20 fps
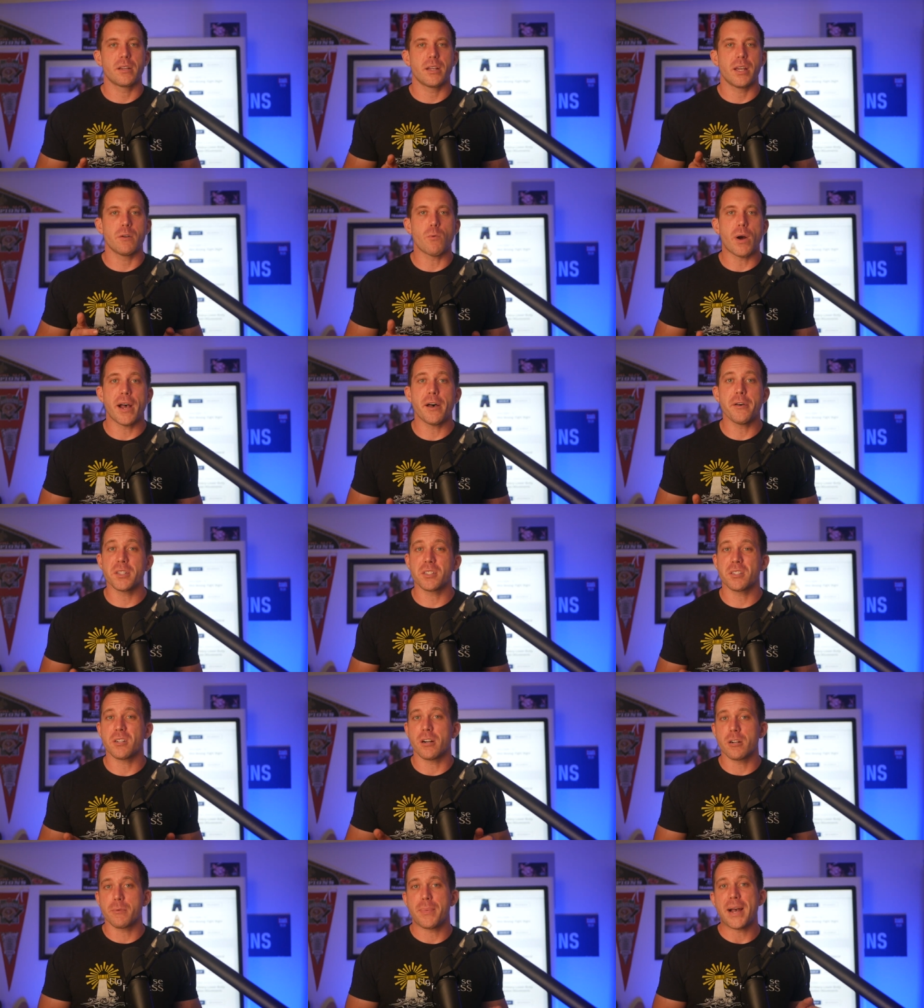And while the
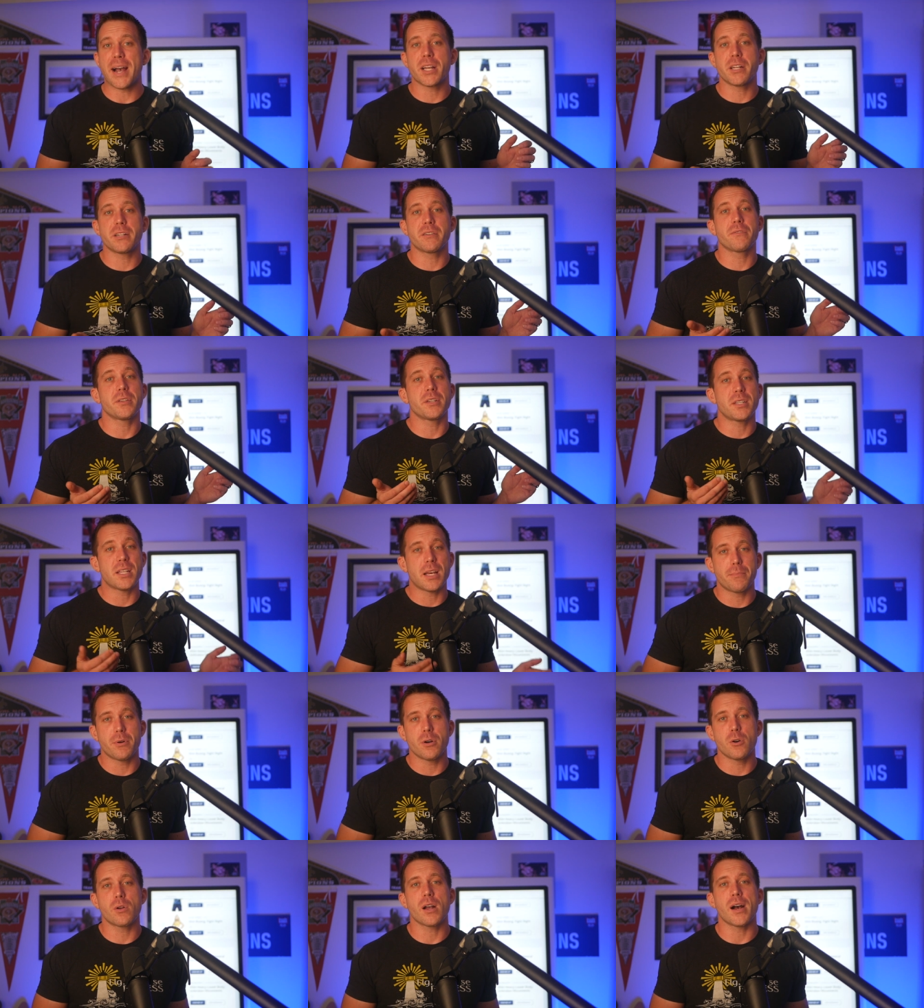starter package for the
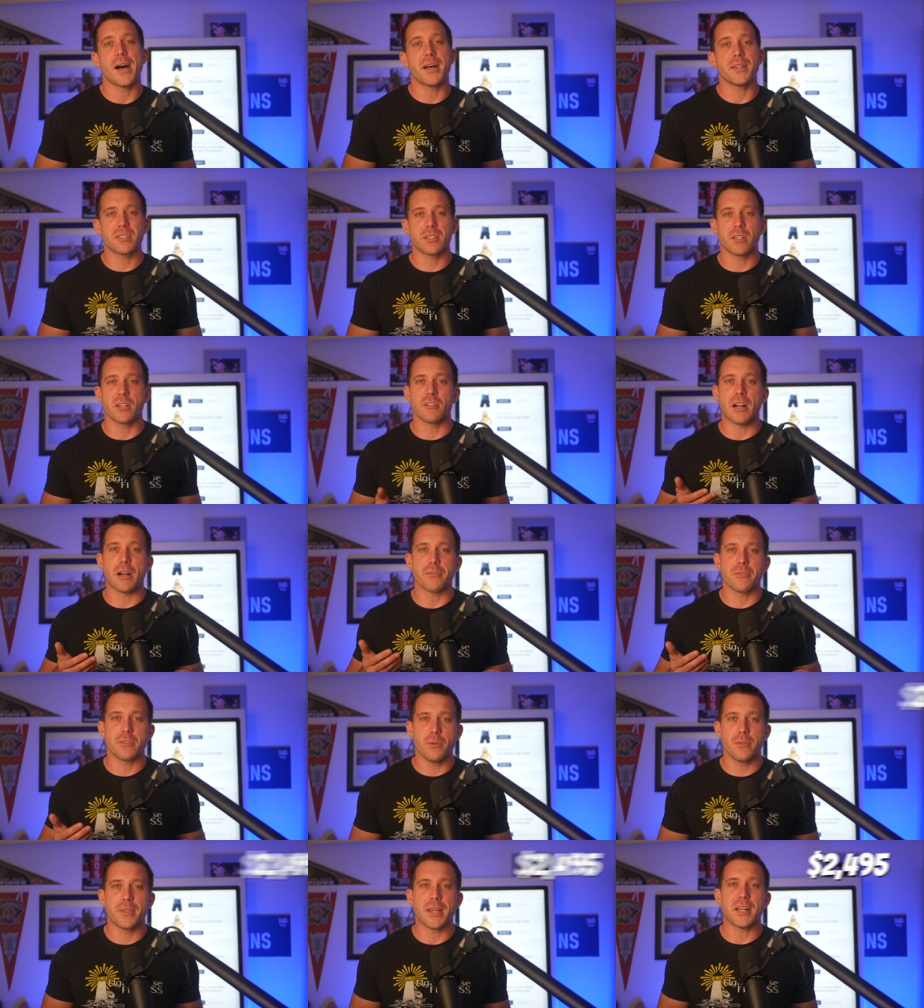Tempo costs around
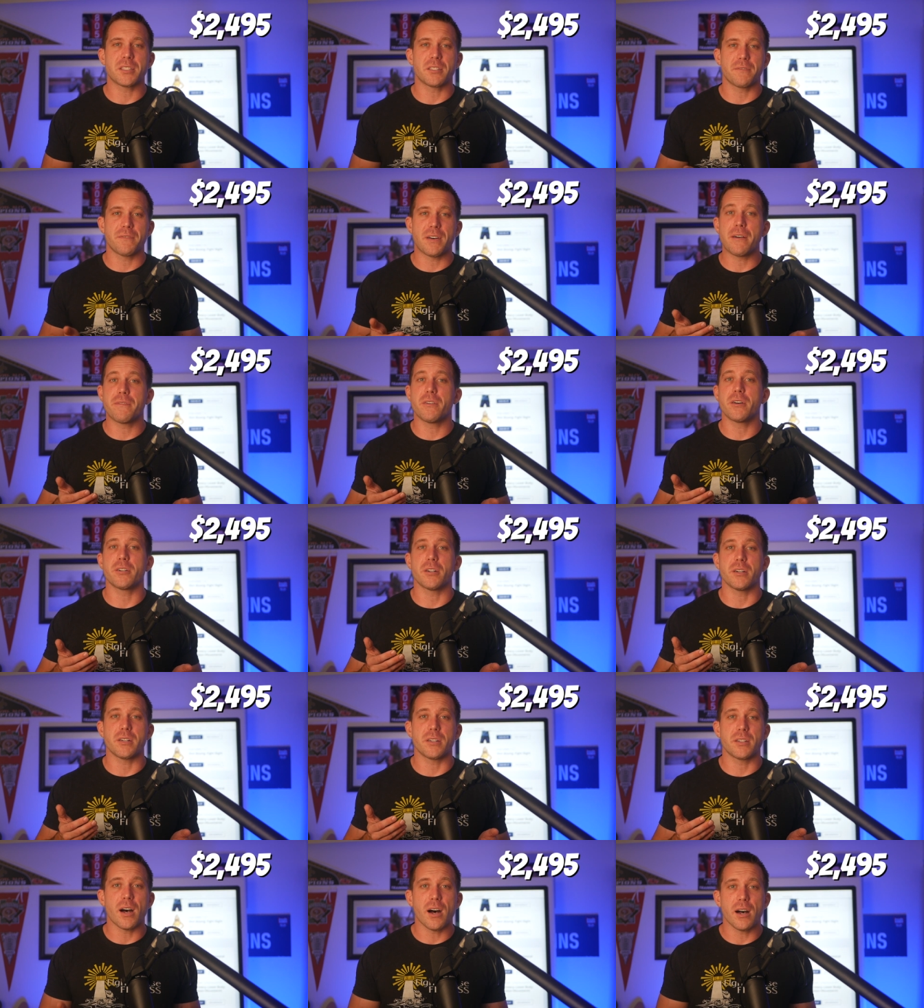
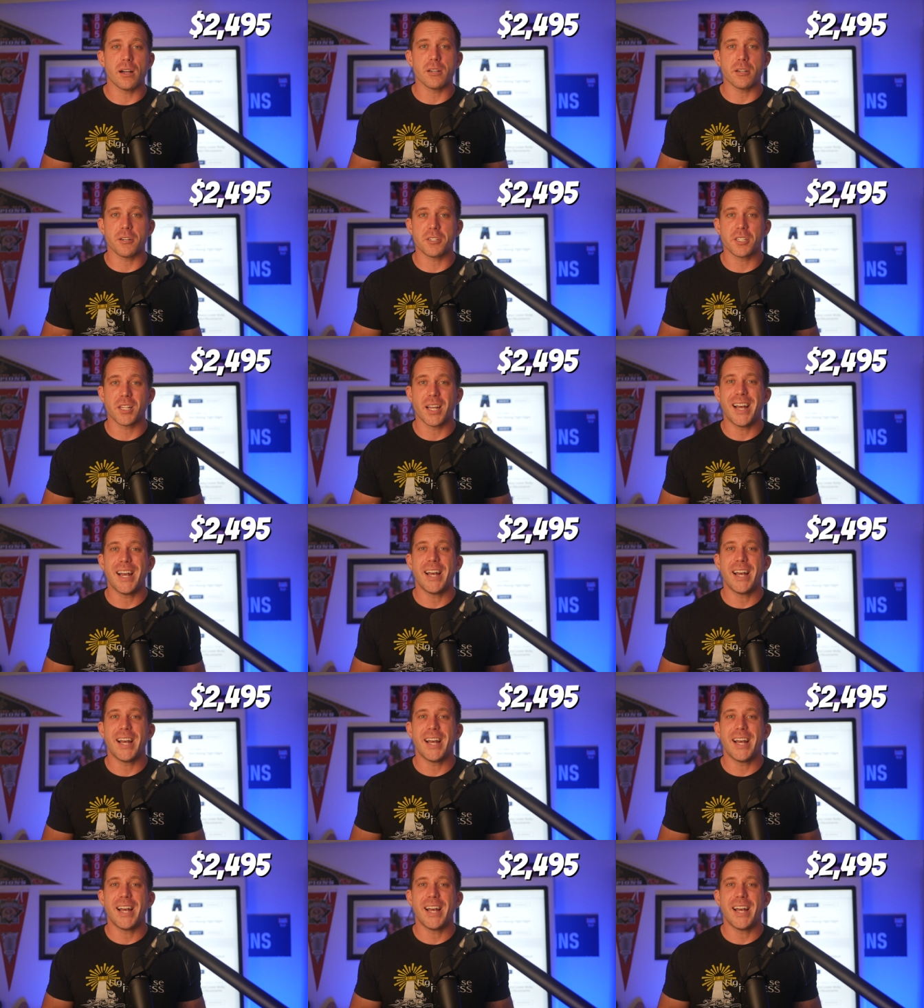$2,500,